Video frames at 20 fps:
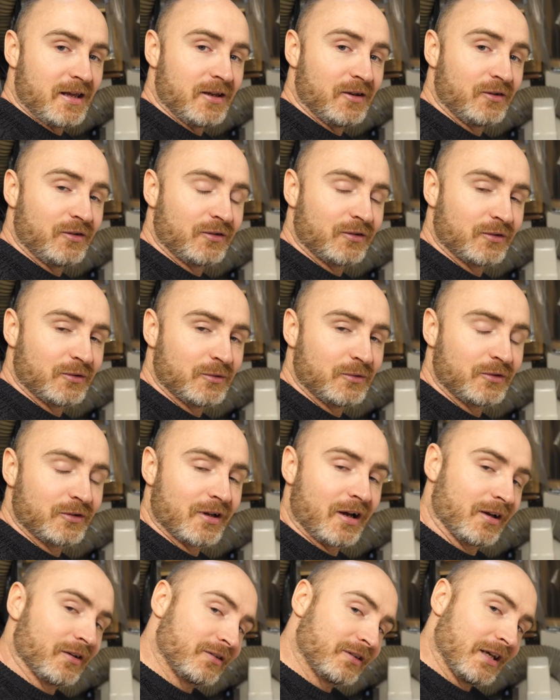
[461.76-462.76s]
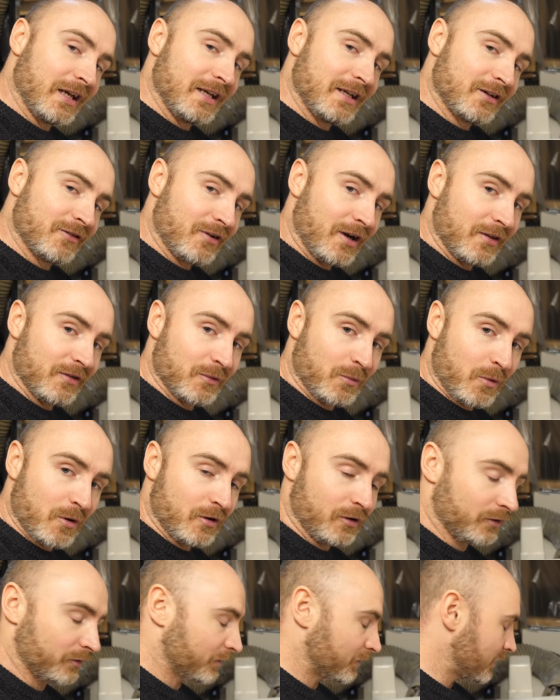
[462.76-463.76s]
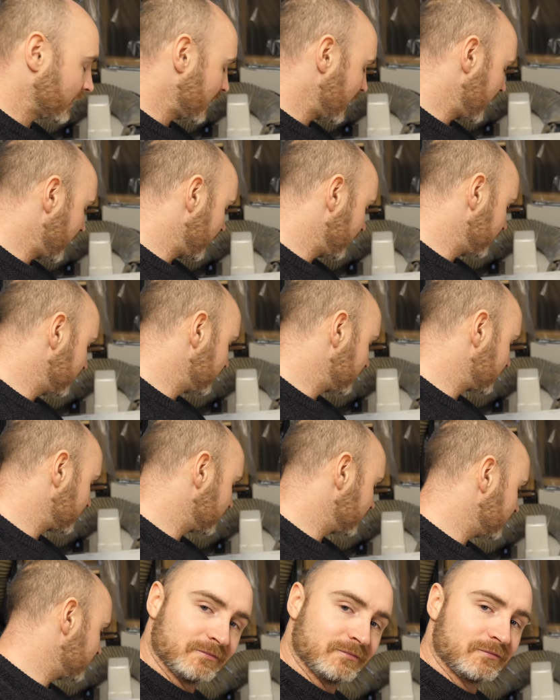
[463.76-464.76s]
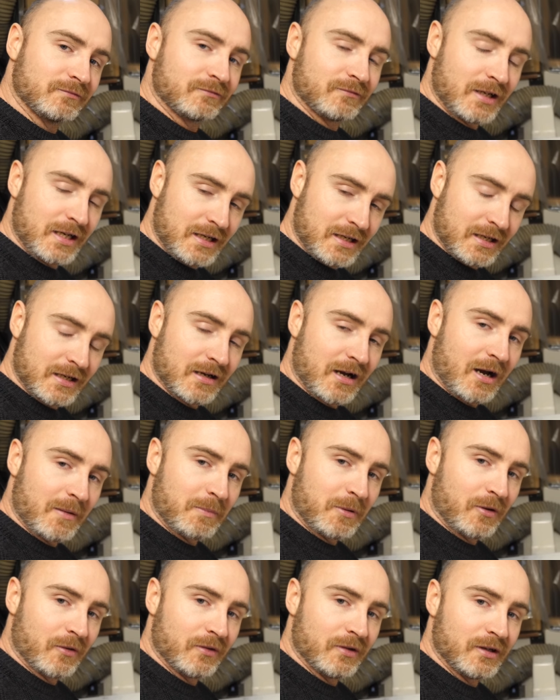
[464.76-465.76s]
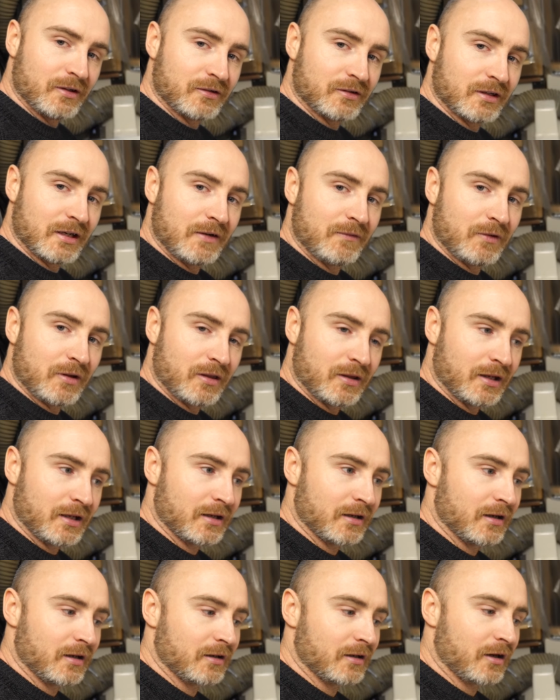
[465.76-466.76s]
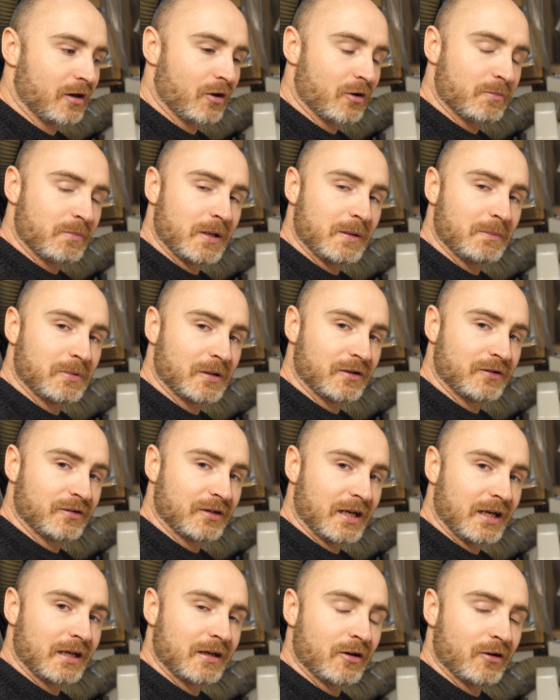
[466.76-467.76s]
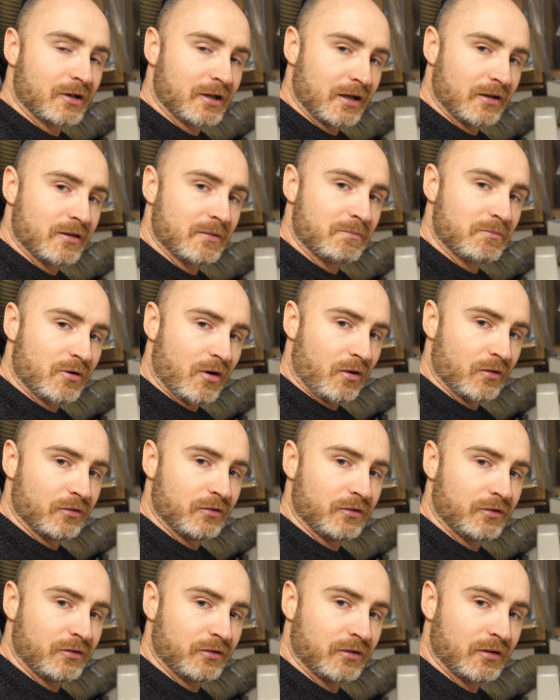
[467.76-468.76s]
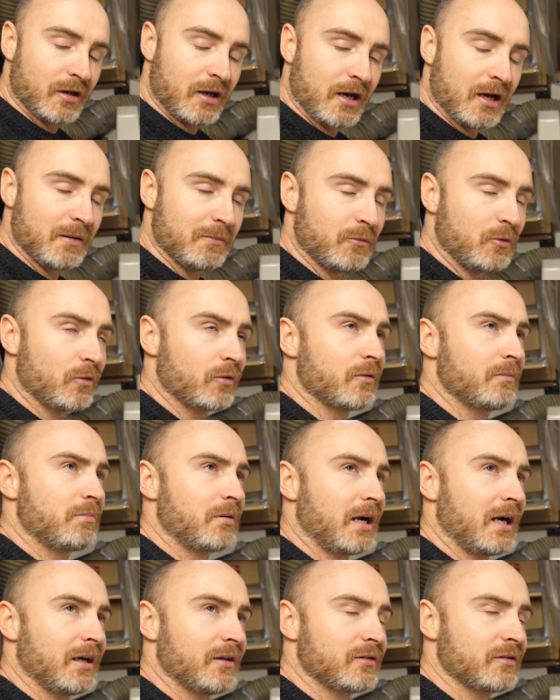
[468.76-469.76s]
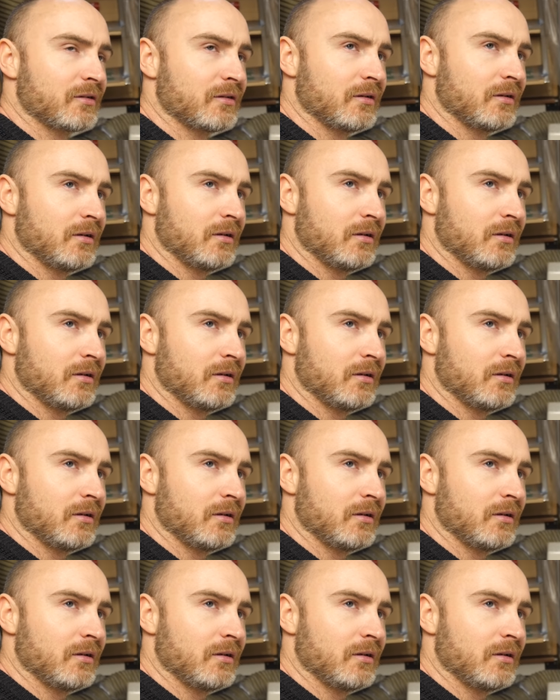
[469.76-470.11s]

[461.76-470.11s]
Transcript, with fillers: is to start sailing around the world and reading up on this and everything and a lot of people are saying okay the bronze um, or the brass